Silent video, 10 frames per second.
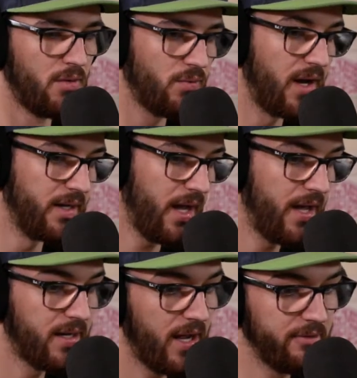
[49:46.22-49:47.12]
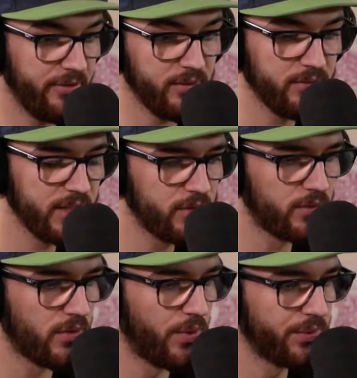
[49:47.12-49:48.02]
Right. And I found a really
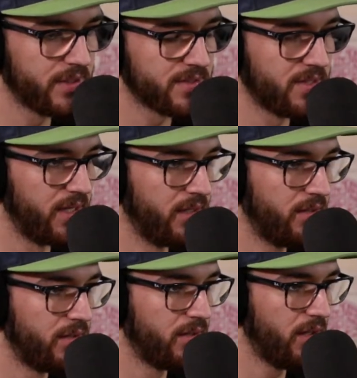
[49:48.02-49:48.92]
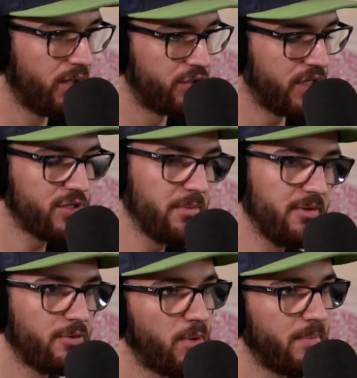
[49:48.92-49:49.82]
cool quote that said, "Judging me
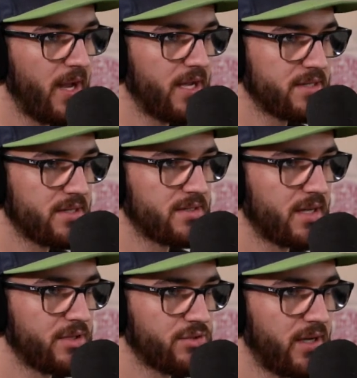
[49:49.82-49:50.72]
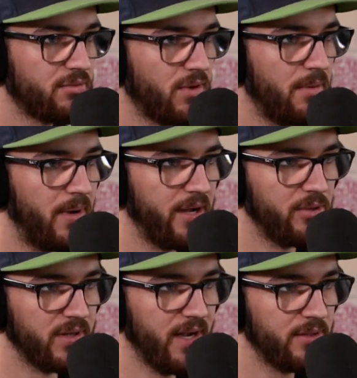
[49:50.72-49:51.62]
from my past is like trying to rob my
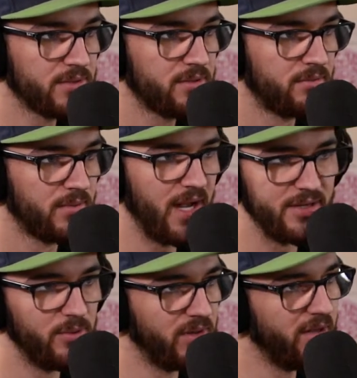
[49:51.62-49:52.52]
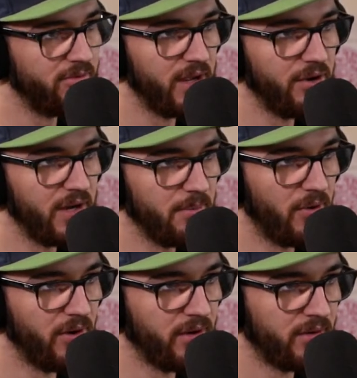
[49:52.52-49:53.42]
old house. I don't live there
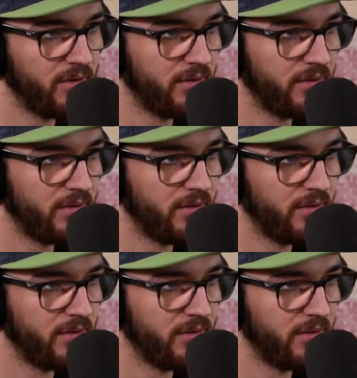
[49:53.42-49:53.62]
anymore." Right.